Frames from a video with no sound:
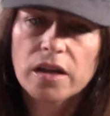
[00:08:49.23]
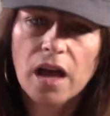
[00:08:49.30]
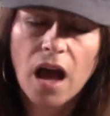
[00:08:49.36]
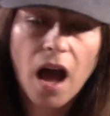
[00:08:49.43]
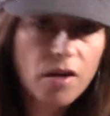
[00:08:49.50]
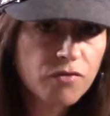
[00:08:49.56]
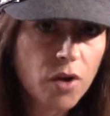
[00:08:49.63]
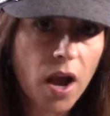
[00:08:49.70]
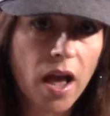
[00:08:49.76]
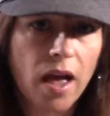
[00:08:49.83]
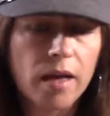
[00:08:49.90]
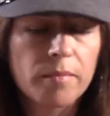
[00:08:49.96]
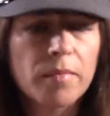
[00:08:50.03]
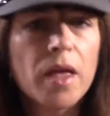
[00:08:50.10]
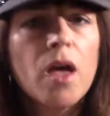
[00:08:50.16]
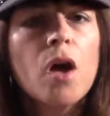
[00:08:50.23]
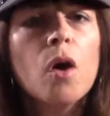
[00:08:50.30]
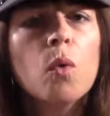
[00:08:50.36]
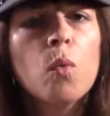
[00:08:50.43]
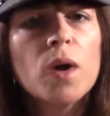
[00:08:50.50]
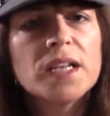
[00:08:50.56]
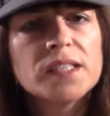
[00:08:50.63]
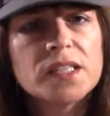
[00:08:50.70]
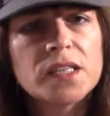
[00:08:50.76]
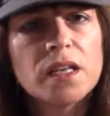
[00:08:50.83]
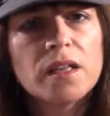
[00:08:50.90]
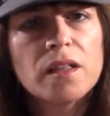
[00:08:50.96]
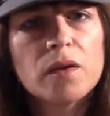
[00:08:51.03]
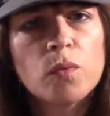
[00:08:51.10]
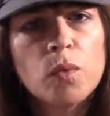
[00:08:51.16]
Abraham
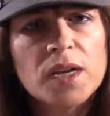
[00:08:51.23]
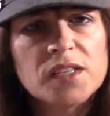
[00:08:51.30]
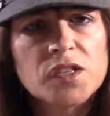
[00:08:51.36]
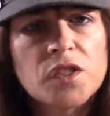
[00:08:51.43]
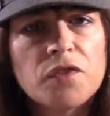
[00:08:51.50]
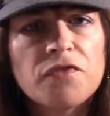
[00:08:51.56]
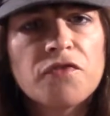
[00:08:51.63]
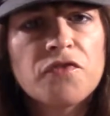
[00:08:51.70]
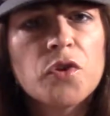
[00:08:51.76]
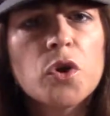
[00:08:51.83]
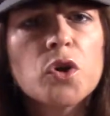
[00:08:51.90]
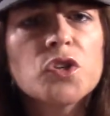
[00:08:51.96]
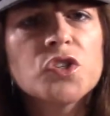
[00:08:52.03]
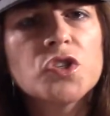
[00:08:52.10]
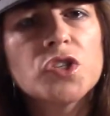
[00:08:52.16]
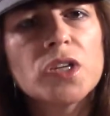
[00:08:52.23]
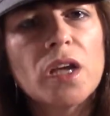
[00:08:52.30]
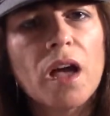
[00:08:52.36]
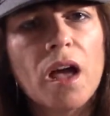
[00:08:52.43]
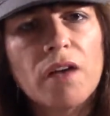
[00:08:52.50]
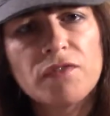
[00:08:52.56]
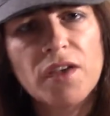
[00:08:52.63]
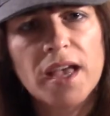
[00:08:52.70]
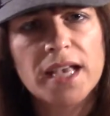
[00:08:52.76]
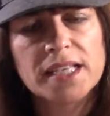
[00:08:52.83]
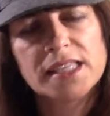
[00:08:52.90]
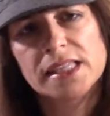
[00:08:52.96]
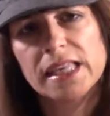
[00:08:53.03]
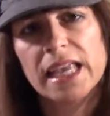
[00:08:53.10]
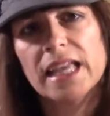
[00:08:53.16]
was the first of
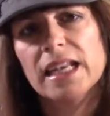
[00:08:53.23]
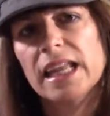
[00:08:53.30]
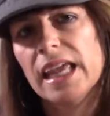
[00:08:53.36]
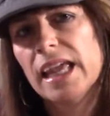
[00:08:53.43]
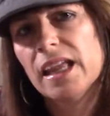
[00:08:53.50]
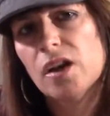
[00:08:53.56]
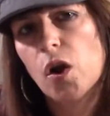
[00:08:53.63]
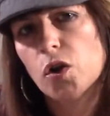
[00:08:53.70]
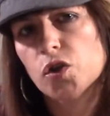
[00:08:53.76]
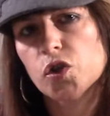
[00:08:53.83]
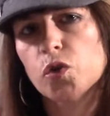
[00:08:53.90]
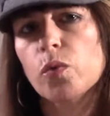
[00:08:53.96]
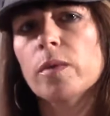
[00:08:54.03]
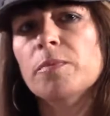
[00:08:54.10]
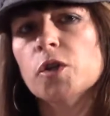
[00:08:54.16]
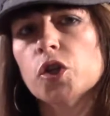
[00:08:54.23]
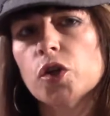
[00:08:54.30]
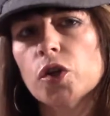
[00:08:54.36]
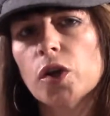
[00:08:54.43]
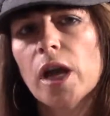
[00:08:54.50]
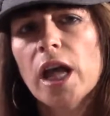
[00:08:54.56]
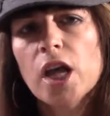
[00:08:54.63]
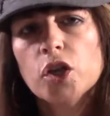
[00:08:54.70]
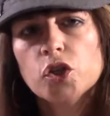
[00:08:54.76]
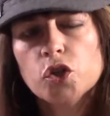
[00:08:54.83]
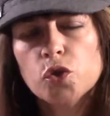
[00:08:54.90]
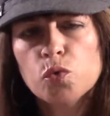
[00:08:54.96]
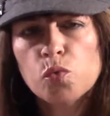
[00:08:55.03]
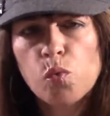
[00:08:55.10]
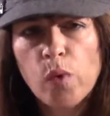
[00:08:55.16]
us in our scripture
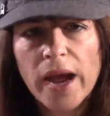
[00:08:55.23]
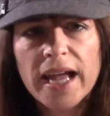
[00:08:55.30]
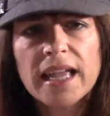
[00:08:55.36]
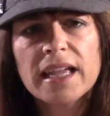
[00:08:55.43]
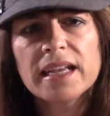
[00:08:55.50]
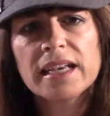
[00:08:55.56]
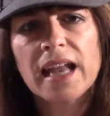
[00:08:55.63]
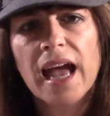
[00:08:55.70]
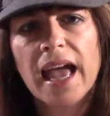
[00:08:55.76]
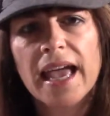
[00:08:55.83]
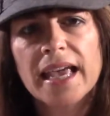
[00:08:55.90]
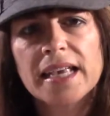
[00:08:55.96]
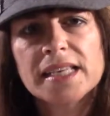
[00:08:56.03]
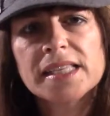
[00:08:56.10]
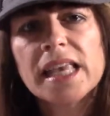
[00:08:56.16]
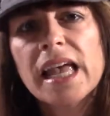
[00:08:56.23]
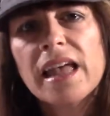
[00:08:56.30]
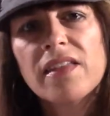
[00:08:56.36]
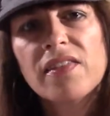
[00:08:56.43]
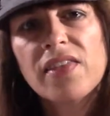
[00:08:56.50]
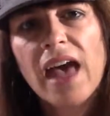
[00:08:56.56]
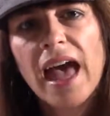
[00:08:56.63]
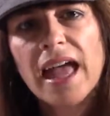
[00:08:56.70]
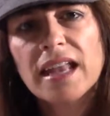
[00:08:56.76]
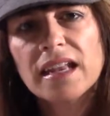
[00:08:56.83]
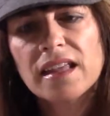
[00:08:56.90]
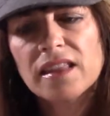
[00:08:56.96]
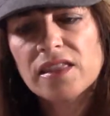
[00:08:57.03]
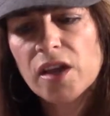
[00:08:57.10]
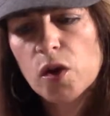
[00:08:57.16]
to recognize
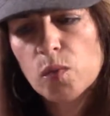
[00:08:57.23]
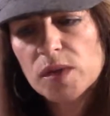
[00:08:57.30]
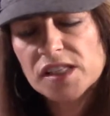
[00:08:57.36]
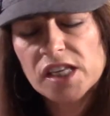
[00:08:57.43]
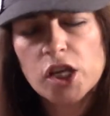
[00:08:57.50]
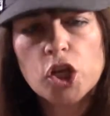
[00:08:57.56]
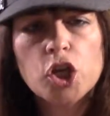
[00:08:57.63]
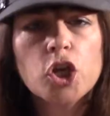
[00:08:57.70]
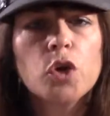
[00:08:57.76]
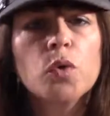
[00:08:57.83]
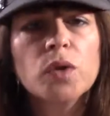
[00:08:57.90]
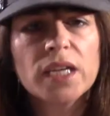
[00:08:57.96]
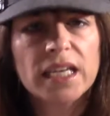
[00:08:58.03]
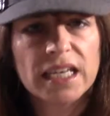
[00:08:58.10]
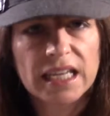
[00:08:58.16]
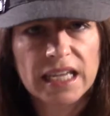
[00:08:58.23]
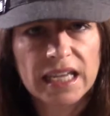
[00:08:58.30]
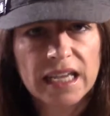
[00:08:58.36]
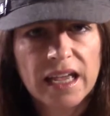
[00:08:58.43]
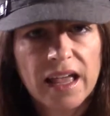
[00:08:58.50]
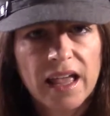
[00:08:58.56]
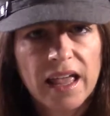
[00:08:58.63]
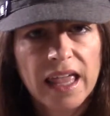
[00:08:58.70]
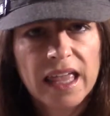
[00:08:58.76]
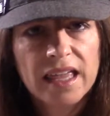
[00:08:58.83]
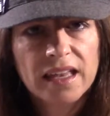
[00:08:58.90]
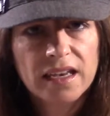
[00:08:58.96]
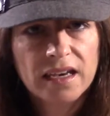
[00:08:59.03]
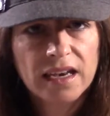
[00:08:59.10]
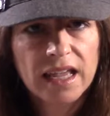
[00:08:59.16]
that there was a unity
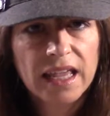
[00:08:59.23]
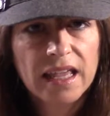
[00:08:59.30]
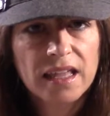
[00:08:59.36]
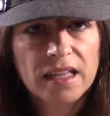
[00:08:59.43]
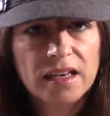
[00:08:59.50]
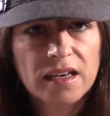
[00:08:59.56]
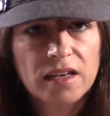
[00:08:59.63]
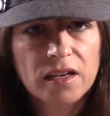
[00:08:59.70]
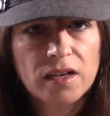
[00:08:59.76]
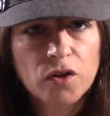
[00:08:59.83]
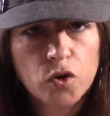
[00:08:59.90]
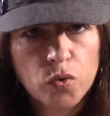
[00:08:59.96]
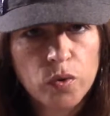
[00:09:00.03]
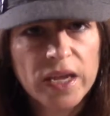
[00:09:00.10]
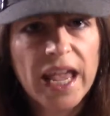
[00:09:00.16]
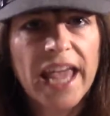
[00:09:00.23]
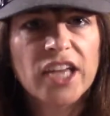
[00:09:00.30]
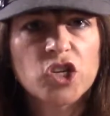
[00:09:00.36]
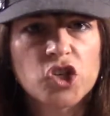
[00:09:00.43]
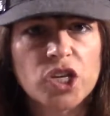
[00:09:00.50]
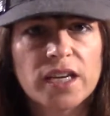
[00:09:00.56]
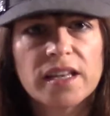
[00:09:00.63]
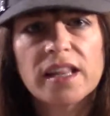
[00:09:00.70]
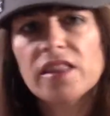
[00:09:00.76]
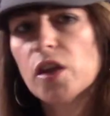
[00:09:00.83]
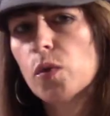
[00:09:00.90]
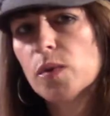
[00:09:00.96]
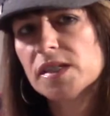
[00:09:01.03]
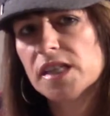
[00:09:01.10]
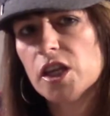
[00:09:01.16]
in creation, that
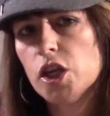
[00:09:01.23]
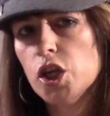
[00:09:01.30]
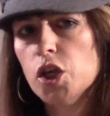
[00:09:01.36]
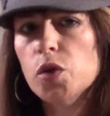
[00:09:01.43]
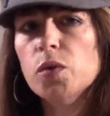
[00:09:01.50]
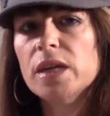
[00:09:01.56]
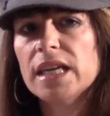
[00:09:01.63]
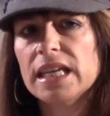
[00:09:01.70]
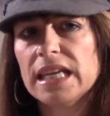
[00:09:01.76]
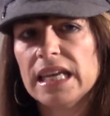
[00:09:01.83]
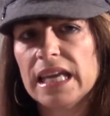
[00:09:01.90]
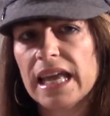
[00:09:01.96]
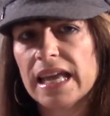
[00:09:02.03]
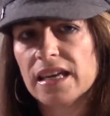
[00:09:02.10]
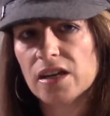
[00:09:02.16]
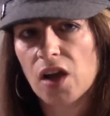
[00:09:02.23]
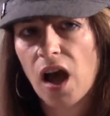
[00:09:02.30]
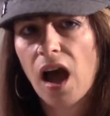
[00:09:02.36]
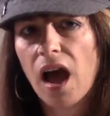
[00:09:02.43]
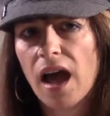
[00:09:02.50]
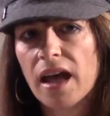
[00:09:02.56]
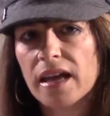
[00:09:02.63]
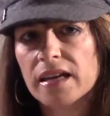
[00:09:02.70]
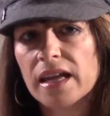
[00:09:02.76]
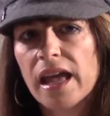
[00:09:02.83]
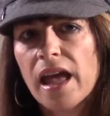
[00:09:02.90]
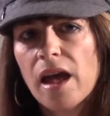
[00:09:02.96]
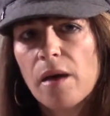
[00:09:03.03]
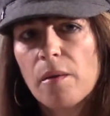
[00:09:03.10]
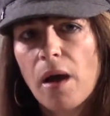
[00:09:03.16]
there was a unity in God
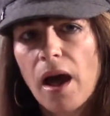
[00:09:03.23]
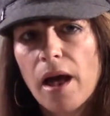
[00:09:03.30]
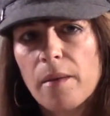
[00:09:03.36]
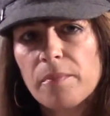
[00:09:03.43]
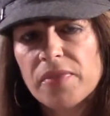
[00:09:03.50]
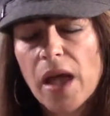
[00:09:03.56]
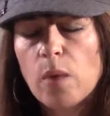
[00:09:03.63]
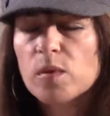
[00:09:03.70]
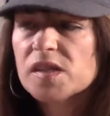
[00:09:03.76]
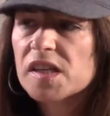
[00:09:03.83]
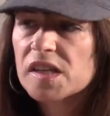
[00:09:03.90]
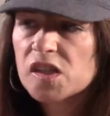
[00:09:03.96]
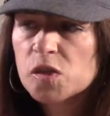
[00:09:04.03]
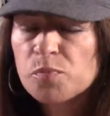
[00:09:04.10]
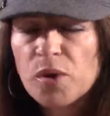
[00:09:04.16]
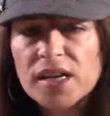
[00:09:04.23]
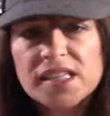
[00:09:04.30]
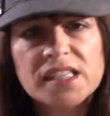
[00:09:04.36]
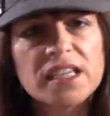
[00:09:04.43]
that was expressed